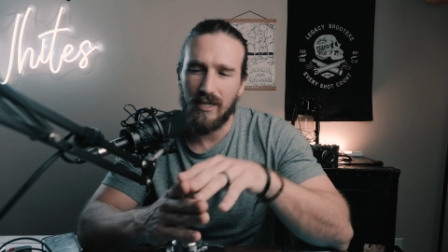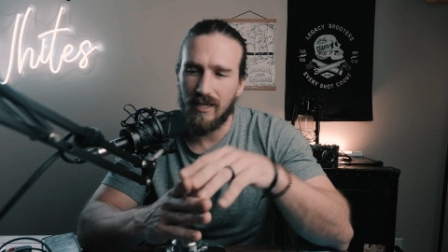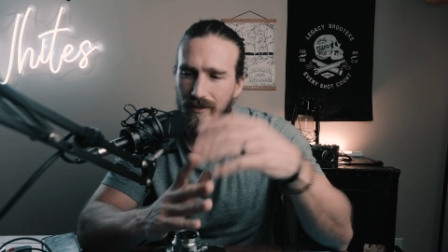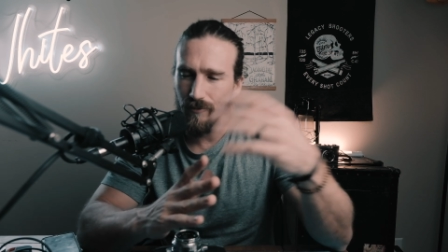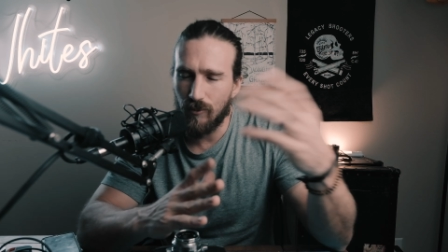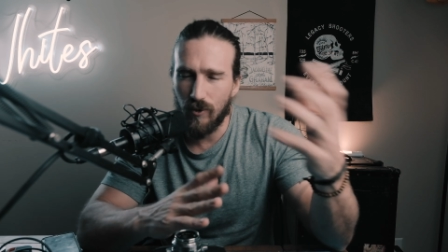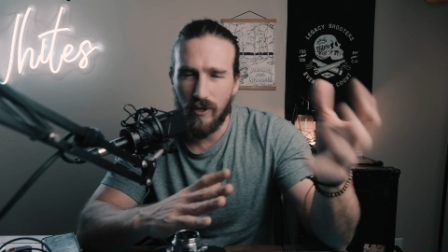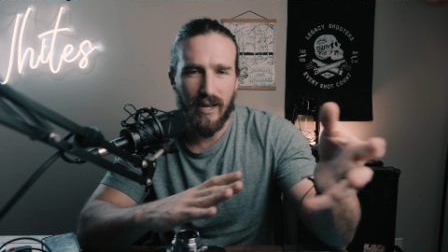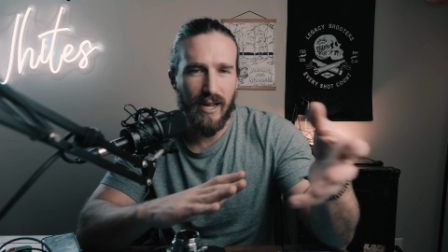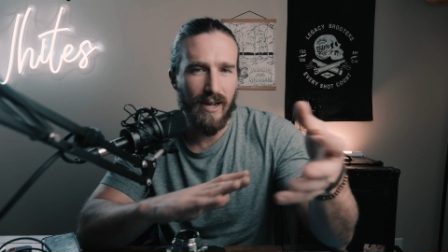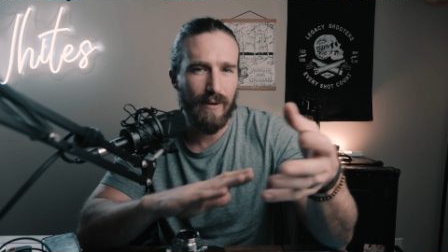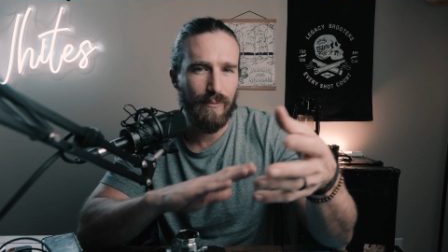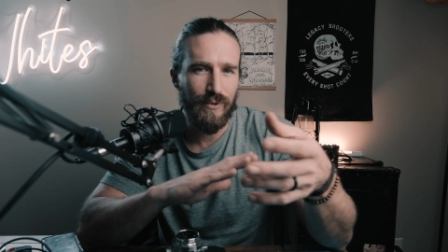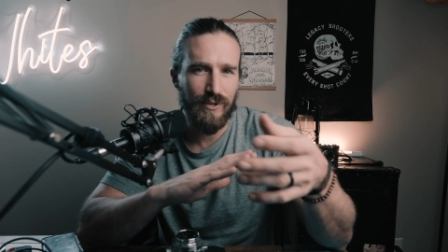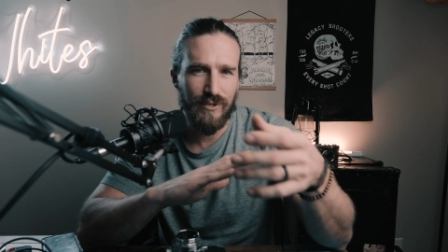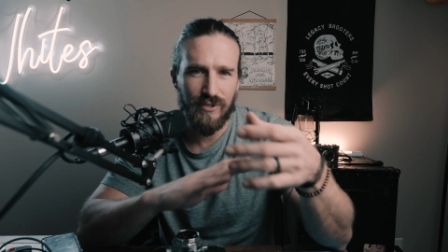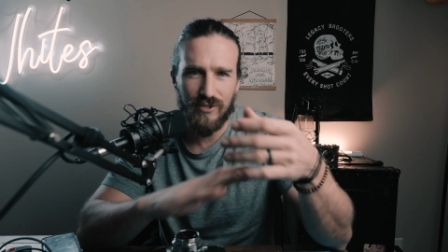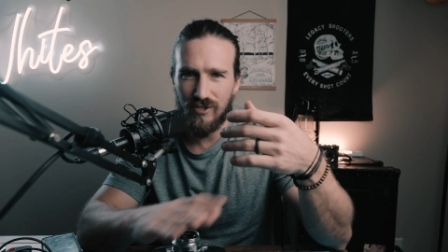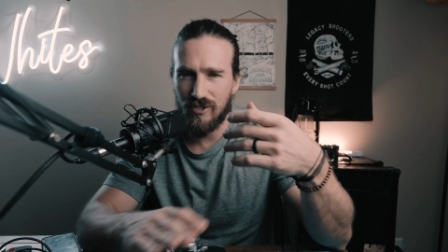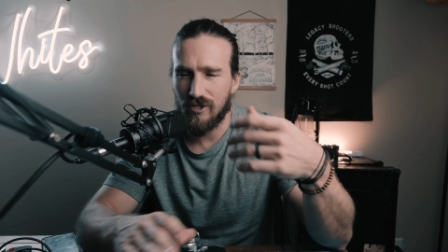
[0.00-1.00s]
more
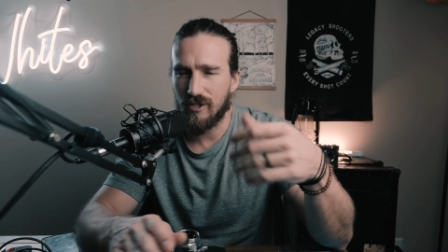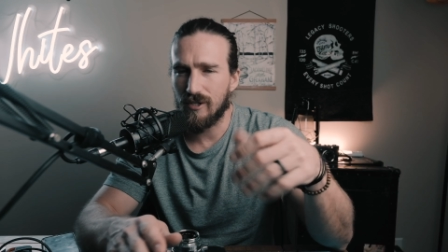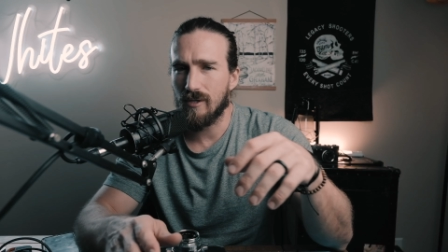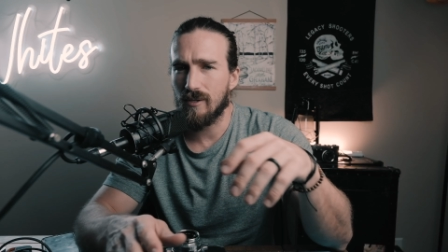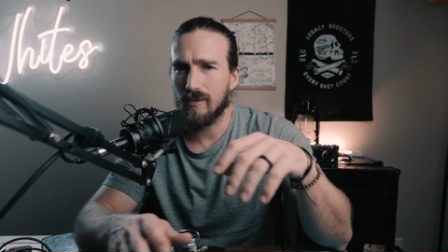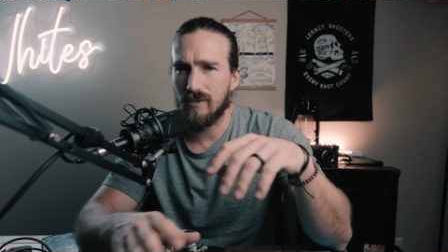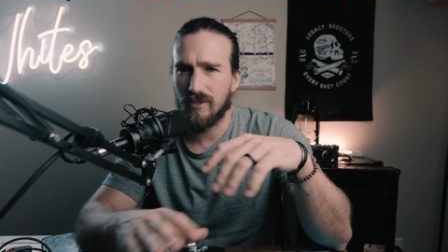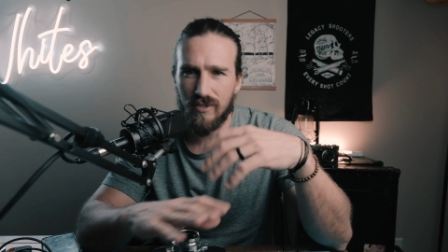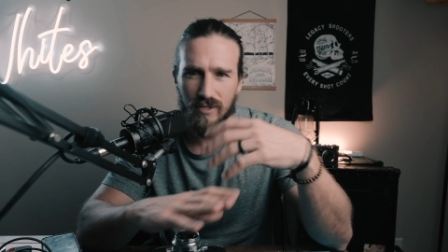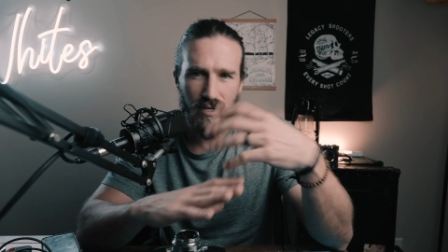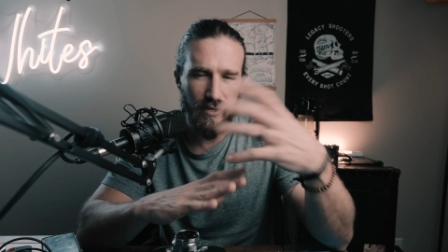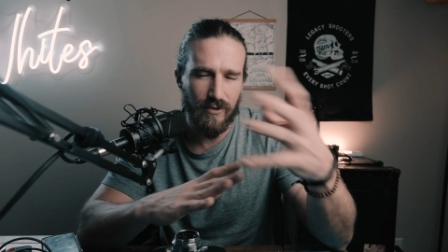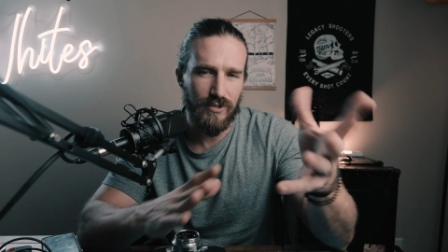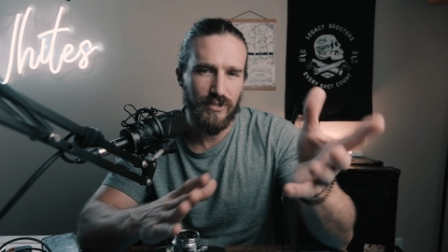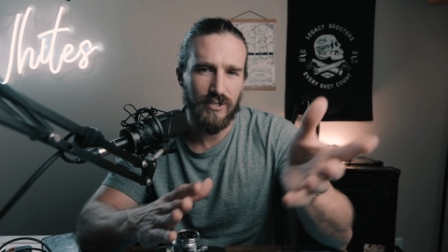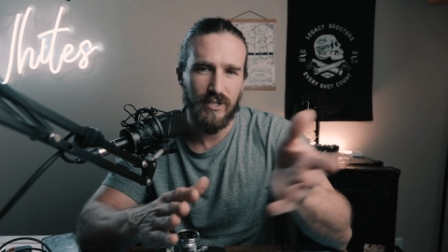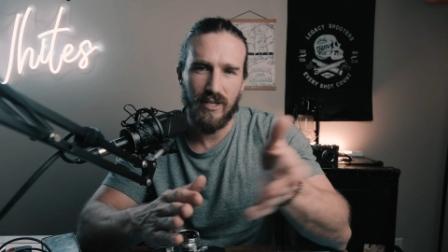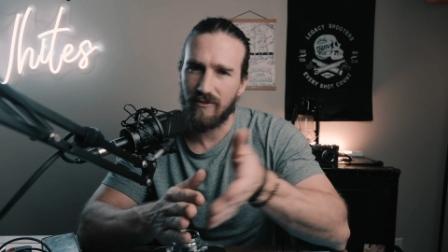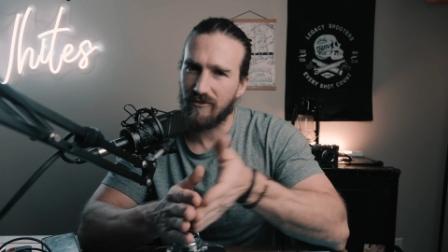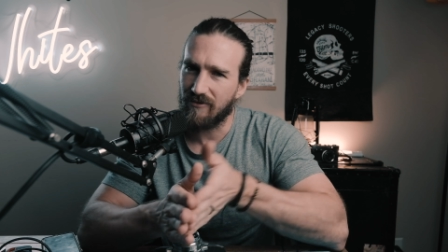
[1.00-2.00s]
cameras, shirts, other
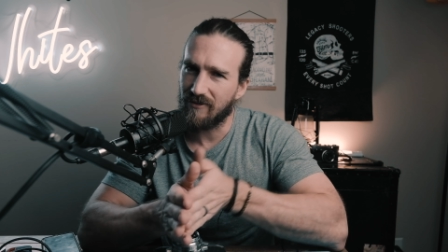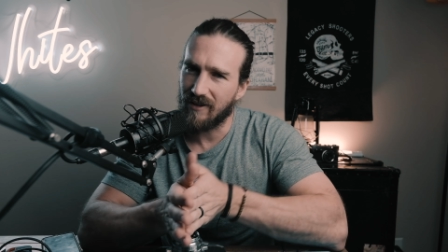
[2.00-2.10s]
stuff.